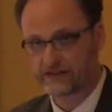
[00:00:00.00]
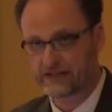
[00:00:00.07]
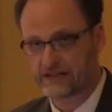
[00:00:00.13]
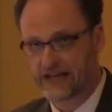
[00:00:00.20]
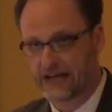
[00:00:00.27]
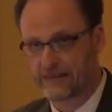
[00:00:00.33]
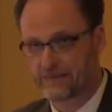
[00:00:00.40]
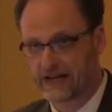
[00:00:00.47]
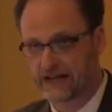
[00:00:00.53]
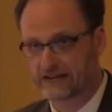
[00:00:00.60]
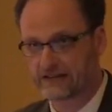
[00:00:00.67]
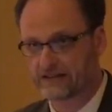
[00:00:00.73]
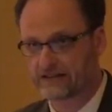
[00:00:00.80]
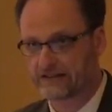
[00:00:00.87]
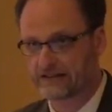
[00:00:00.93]
to name, that
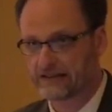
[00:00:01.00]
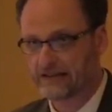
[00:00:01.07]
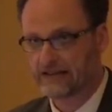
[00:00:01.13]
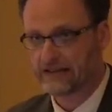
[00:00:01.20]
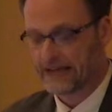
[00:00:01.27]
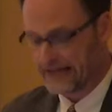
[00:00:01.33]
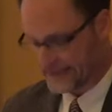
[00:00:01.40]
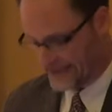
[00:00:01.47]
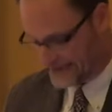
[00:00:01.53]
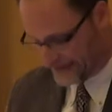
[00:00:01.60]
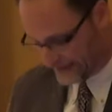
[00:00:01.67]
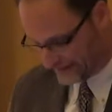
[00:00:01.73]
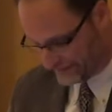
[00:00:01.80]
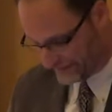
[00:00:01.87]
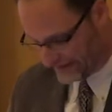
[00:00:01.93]
is, and
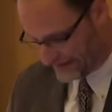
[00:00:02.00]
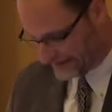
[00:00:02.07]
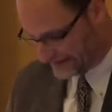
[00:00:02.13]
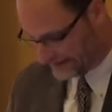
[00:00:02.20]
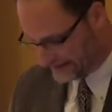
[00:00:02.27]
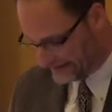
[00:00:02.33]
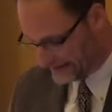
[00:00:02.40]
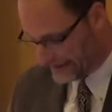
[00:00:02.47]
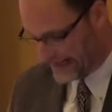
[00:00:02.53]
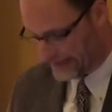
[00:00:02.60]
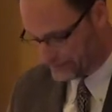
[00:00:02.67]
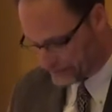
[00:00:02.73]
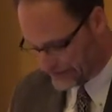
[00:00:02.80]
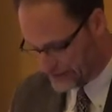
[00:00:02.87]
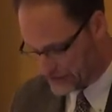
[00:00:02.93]
identify
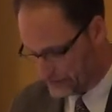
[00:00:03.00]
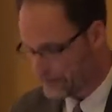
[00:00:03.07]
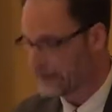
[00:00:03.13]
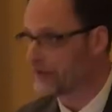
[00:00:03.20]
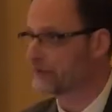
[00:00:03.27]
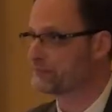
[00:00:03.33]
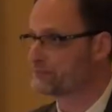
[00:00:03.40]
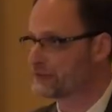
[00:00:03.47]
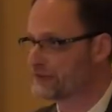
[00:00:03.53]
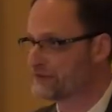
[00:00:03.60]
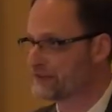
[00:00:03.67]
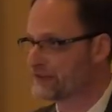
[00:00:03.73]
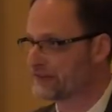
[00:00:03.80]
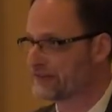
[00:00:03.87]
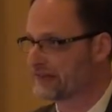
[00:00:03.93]
and preach about
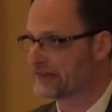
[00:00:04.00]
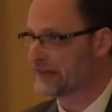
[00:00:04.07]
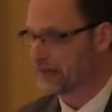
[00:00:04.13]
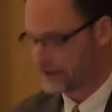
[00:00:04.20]
previously